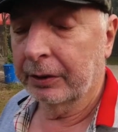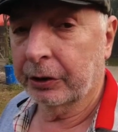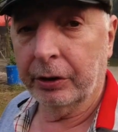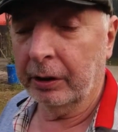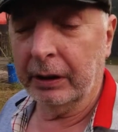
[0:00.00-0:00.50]

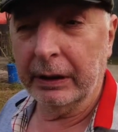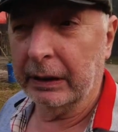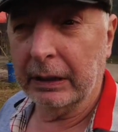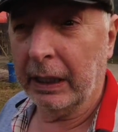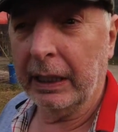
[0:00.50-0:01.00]
Certainly
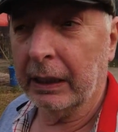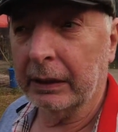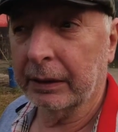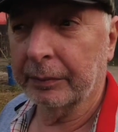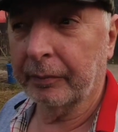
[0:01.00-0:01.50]
in
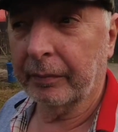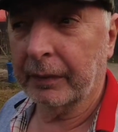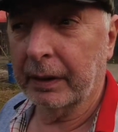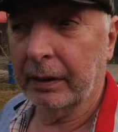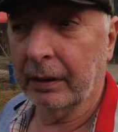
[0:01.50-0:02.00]
Thailand,
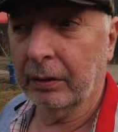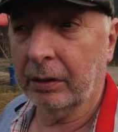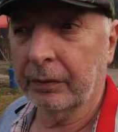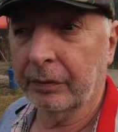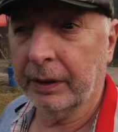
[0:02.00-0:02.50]
a
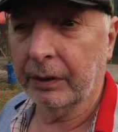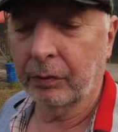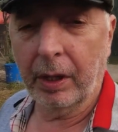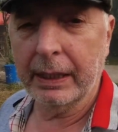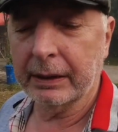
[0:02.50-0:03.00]
lot of the
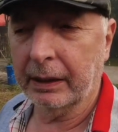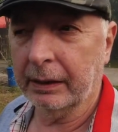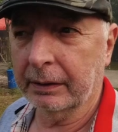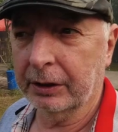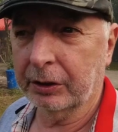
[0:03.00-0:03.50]
rice
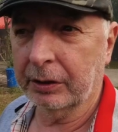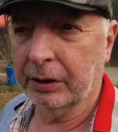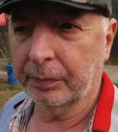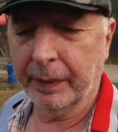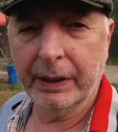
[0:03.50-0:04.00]
land
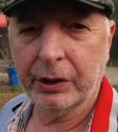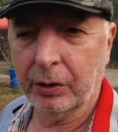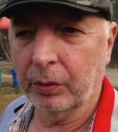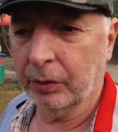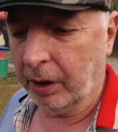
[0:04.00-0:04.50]
has been
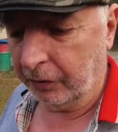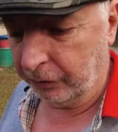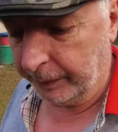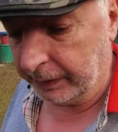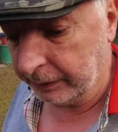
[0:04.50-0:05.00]
sold
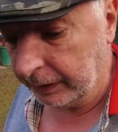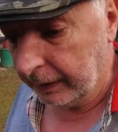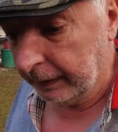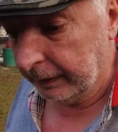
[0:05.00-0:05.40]
off because